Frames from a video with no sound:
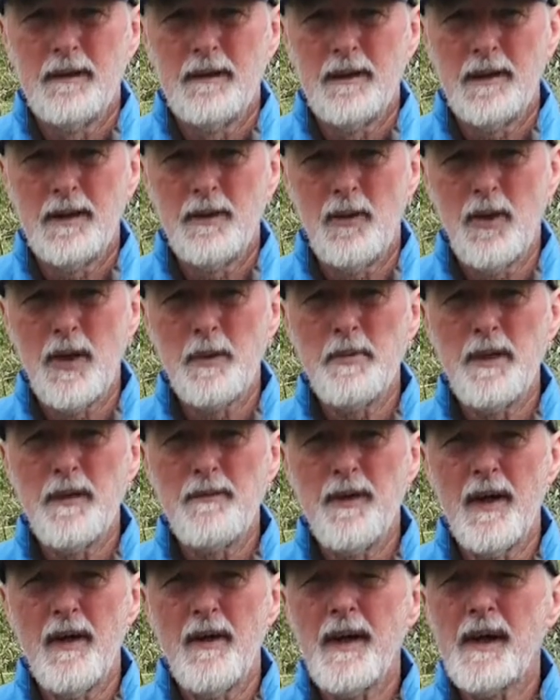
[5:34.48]
you want to be
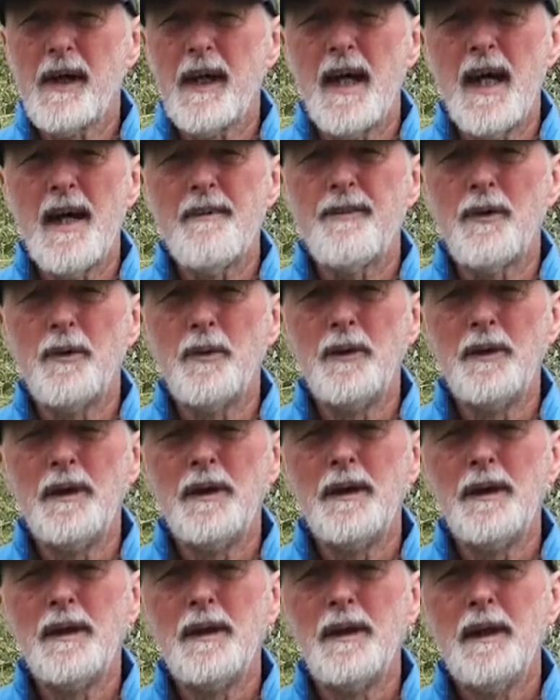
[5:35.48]
very careful
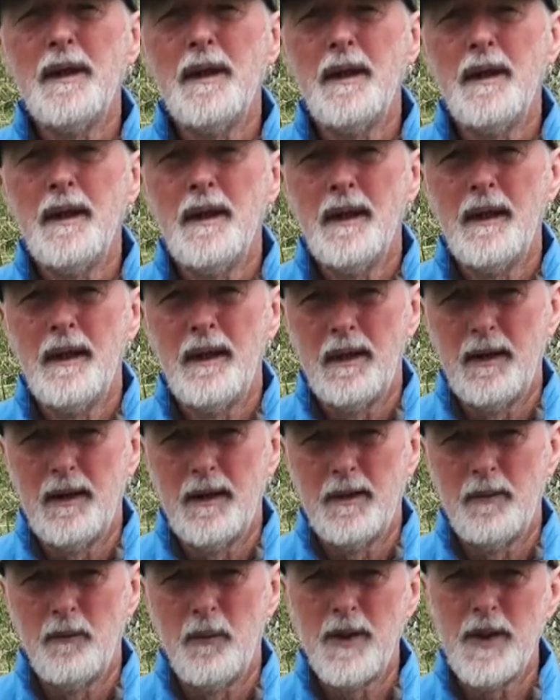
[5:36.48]

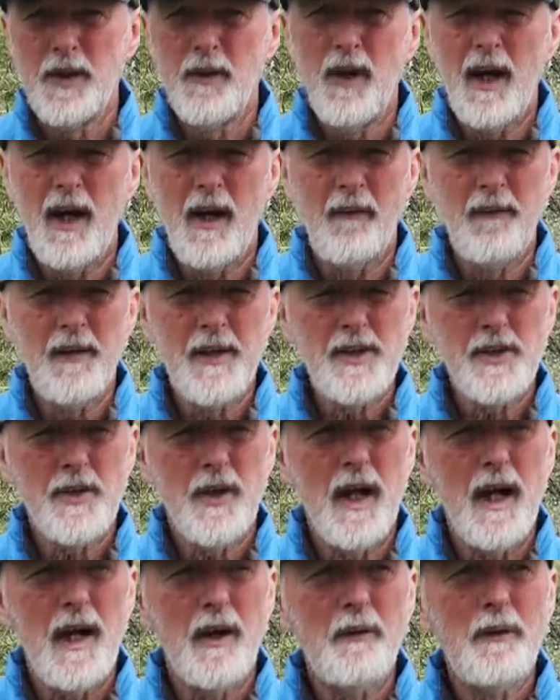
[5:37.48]
when you're out on the
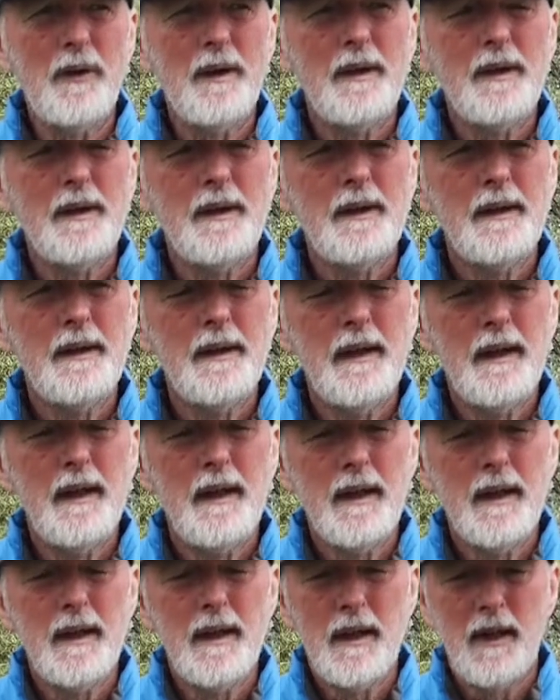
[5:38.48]
trail,
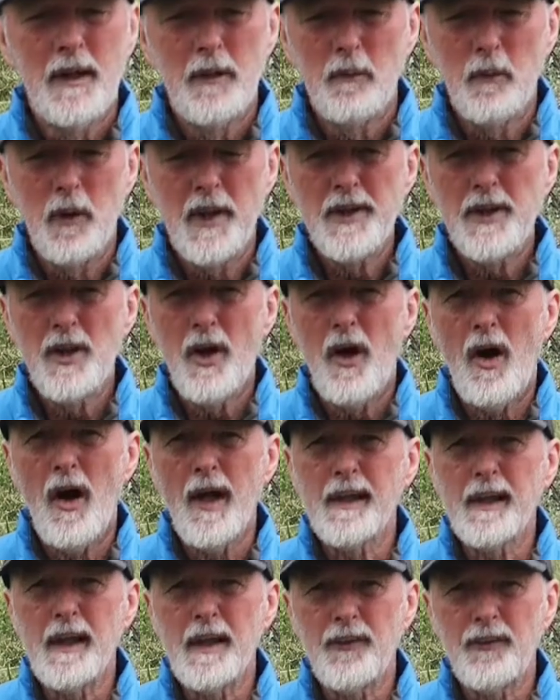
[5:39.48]
when you're
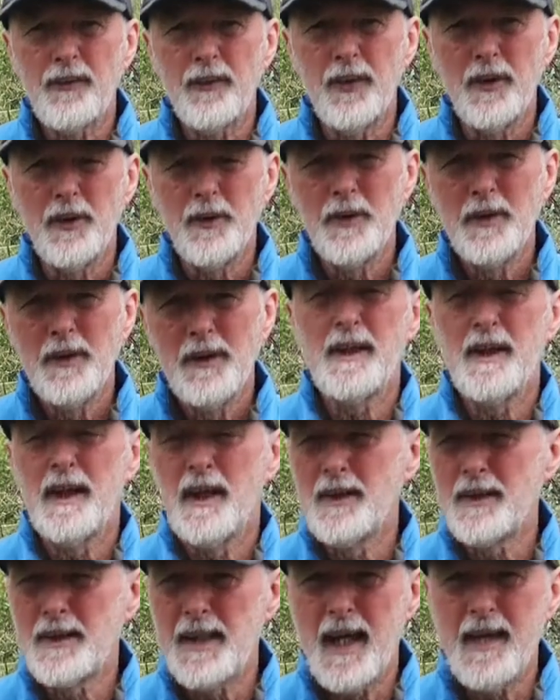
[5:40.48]
hiking through, you
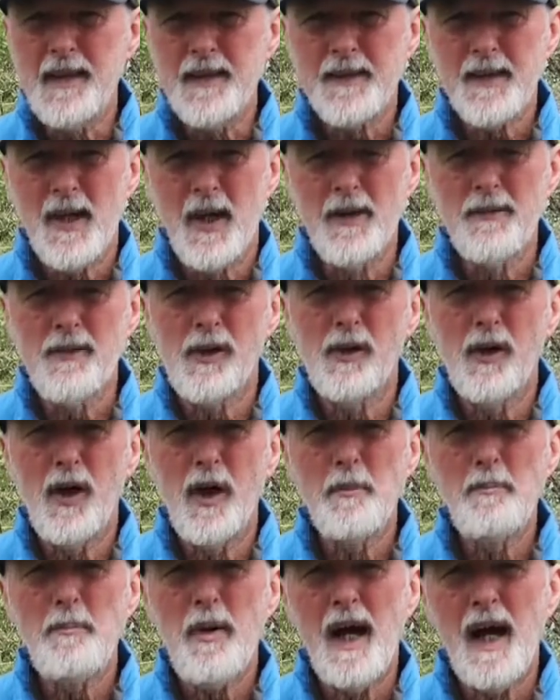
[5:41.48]
know, dense
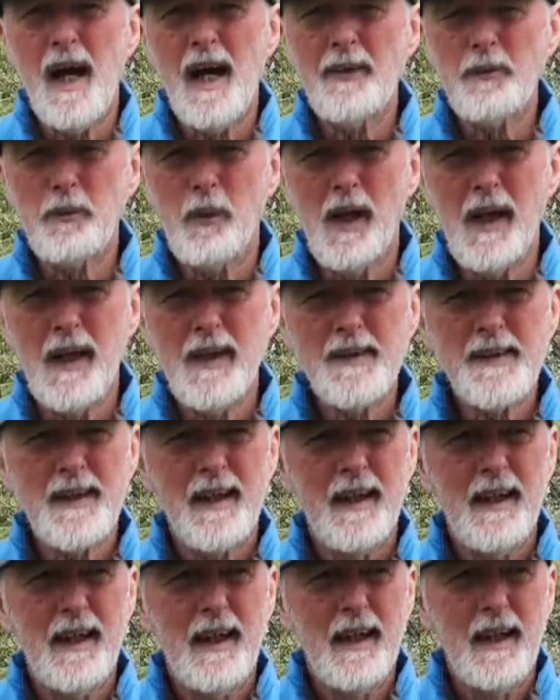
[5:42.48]
overgrown pathways
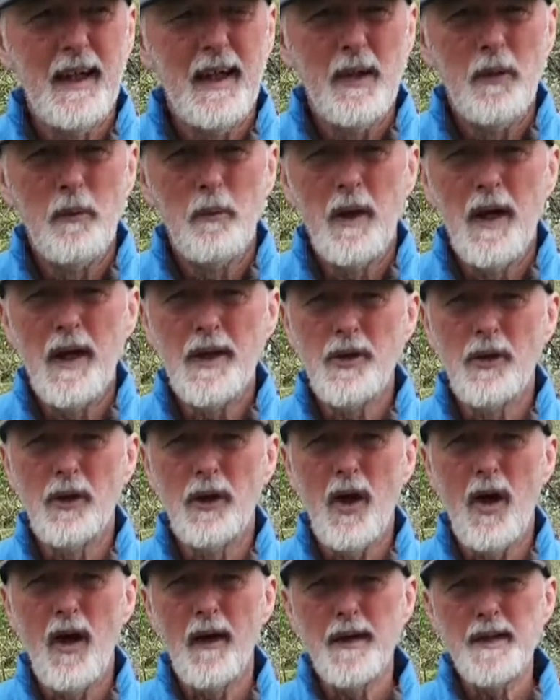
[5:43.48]
where you're
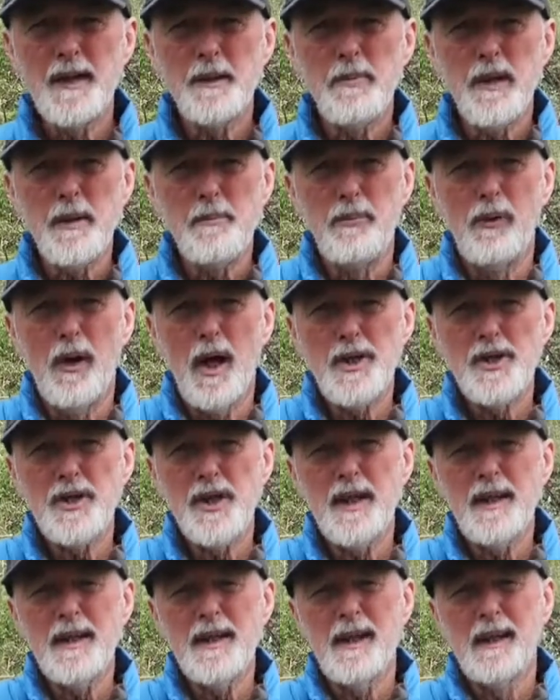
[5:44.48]
likely to be
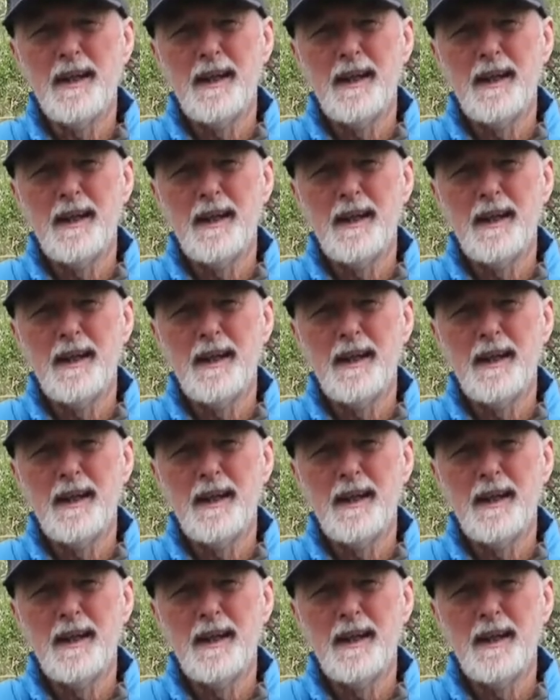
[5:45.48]
brushing